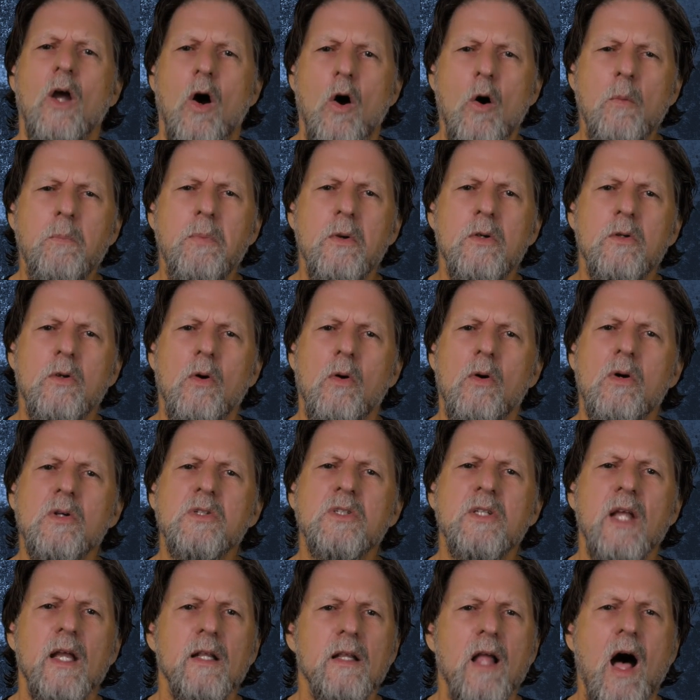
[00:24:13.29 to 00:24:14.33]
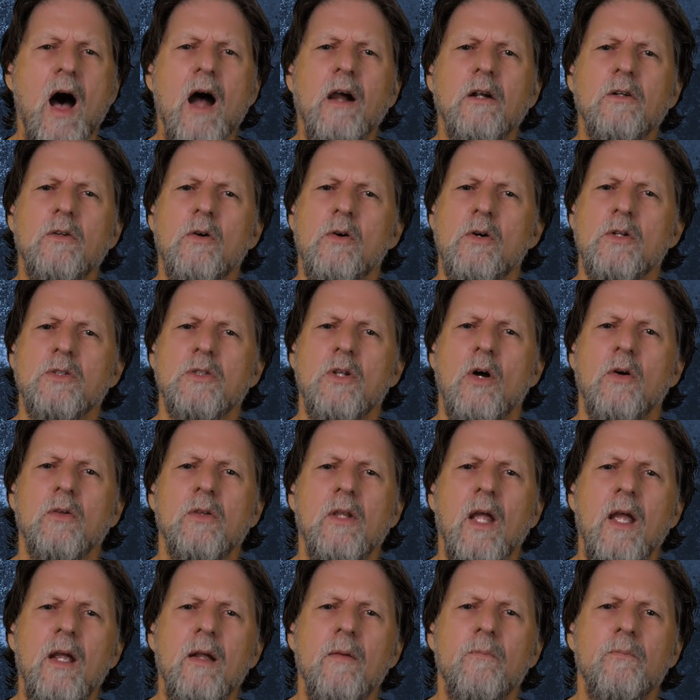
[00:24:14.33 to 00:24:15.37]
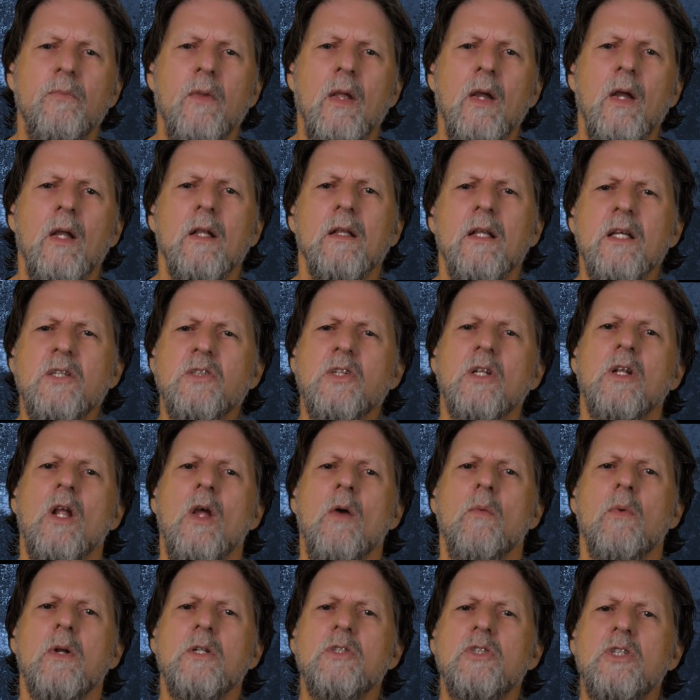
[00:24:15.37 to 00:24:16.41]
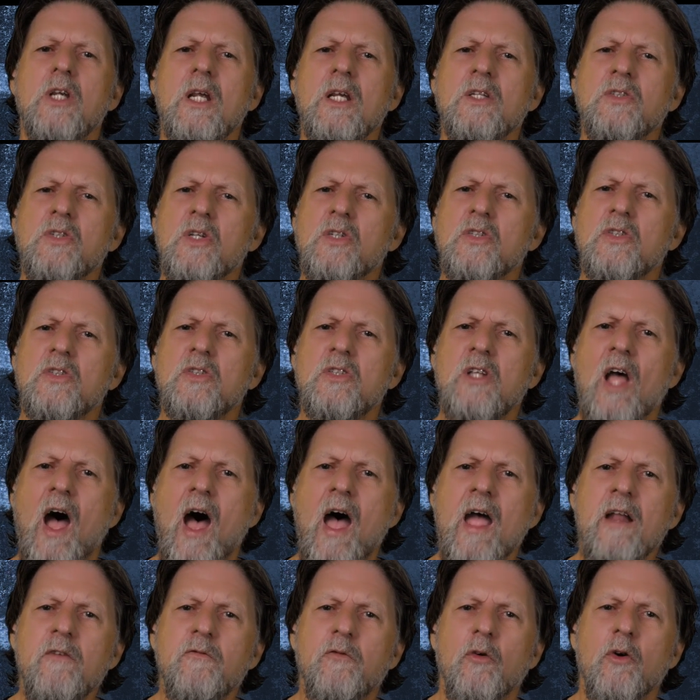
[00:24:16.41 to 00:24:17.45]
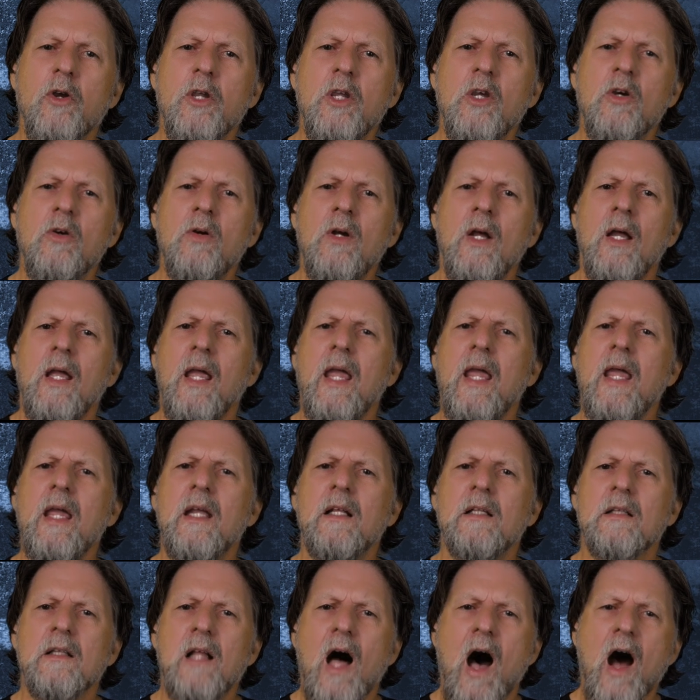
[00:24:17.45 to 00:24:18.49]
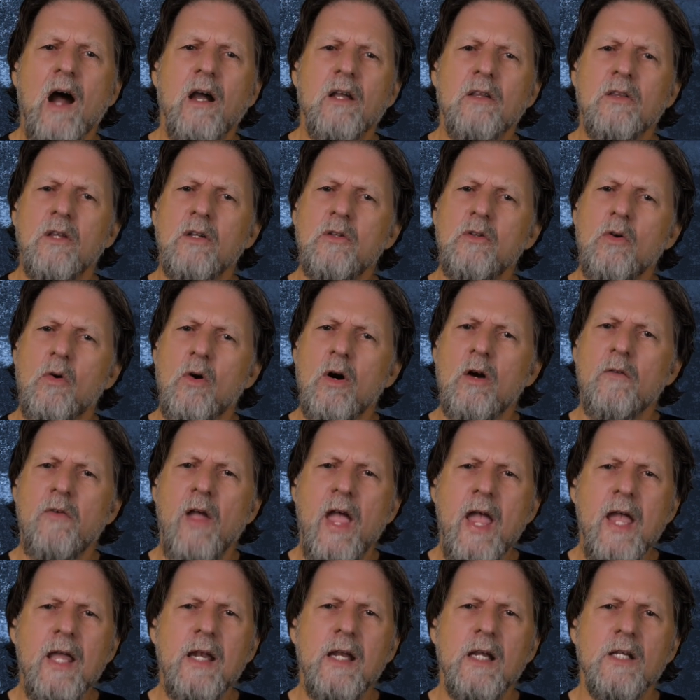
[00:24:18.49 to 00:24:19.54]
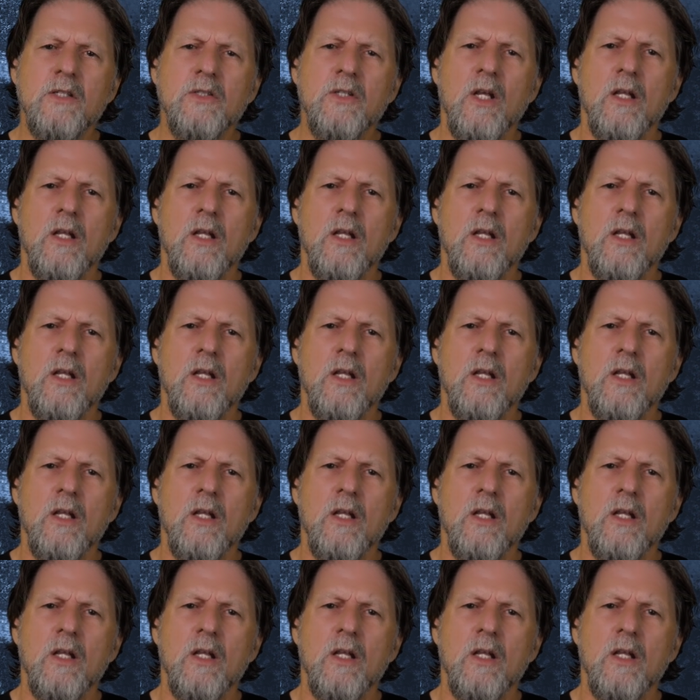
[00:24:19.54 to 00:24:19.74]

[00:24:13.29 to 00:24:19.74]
open doors, they lock doors, don't they? Listen, when Jesus died for you, he locked the door of Hades,